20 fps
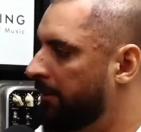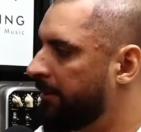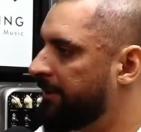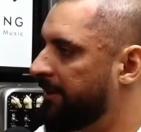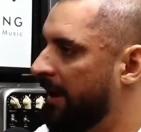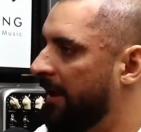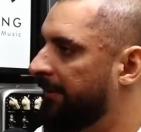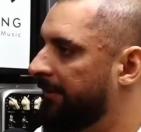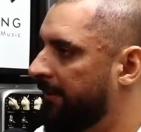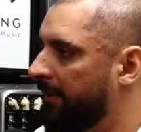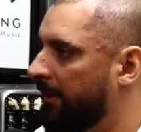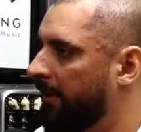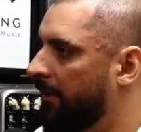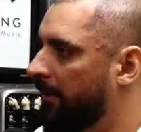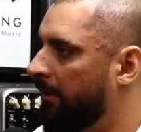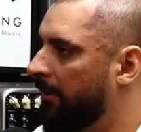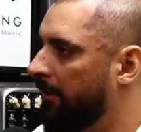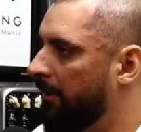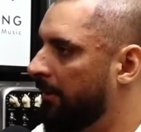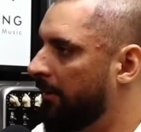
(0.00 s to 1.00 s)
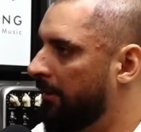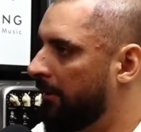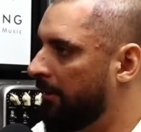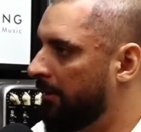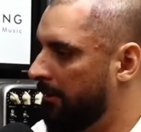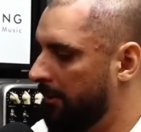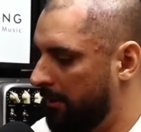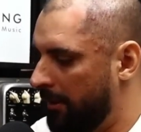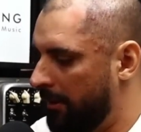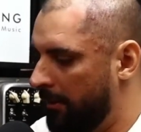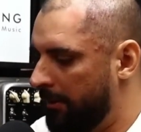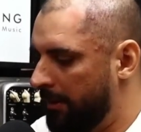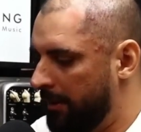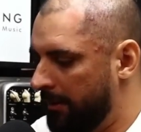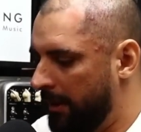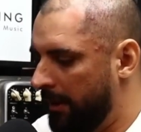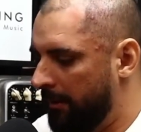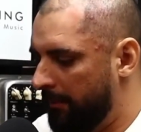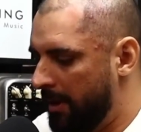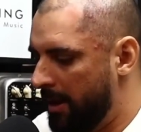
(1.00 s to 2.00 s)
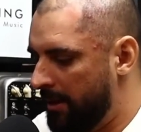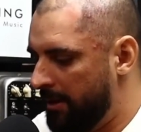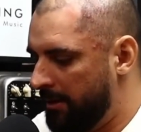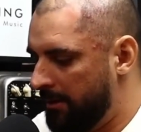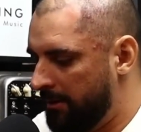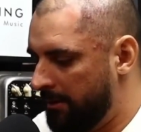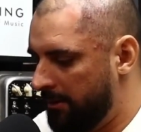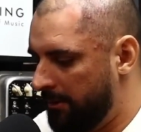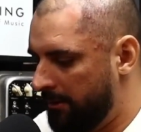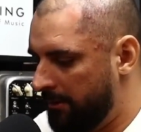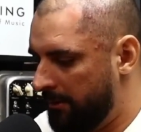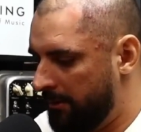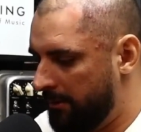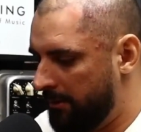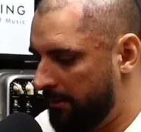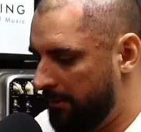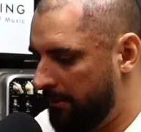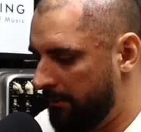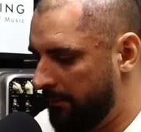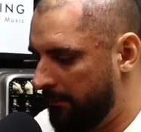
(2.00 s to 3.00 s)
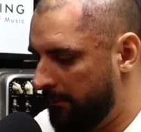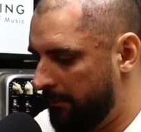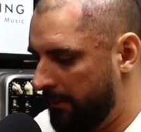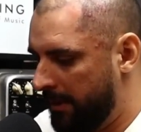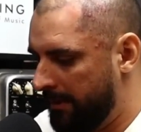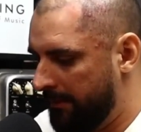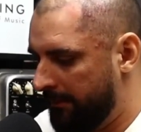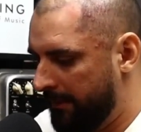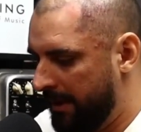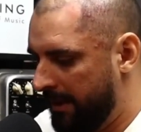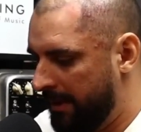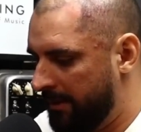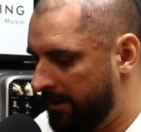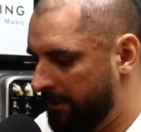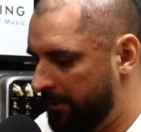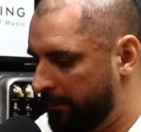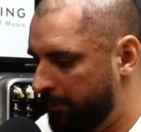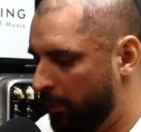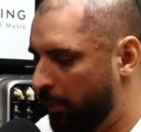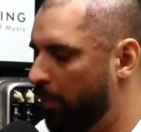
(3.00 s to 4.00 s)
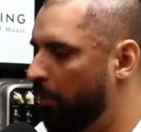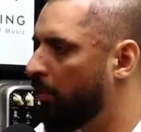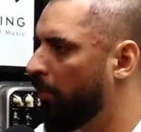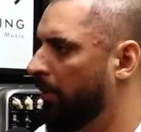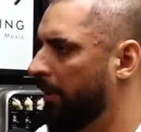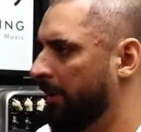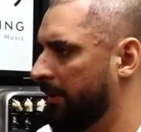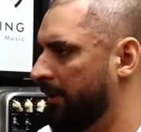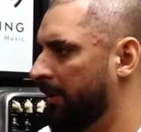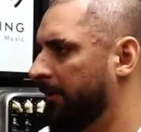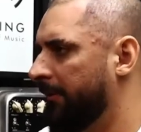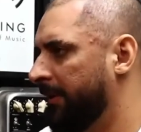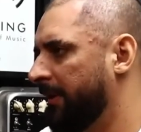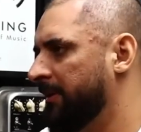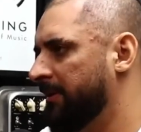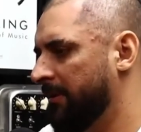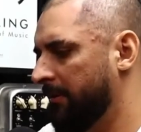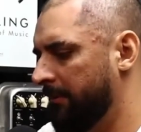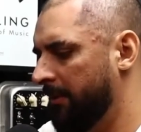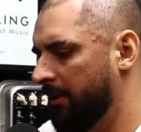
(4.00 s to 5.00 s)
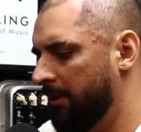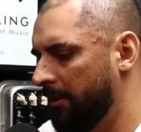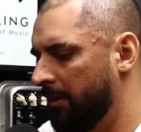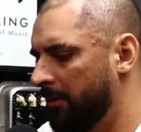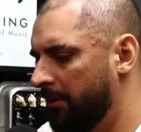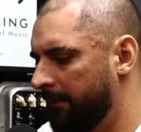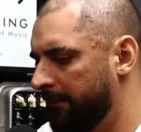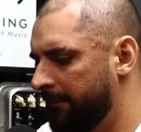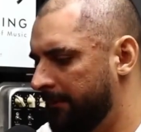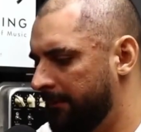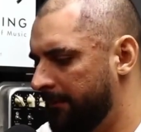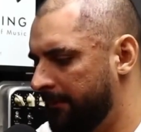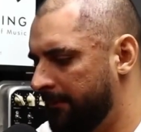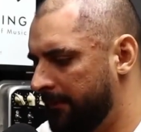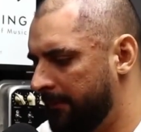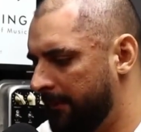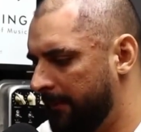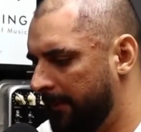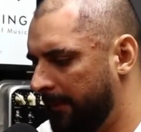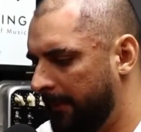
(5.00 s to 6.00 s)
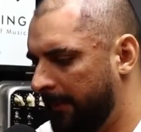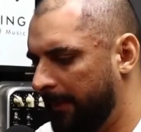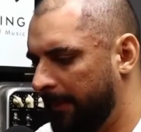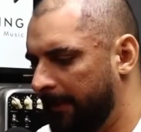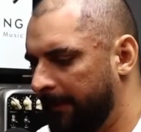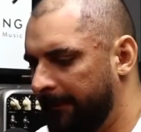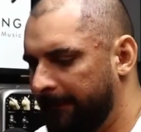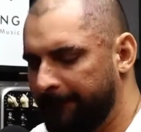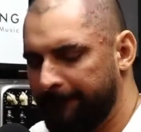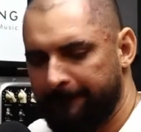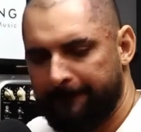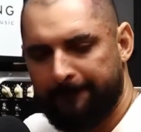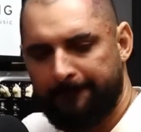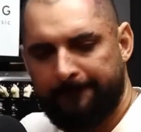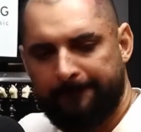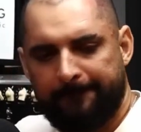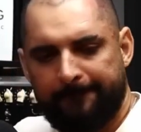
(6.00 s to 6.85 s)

is the flagship, right? Yes, it's what has the most demand, perhaps. I think it's demand. And the market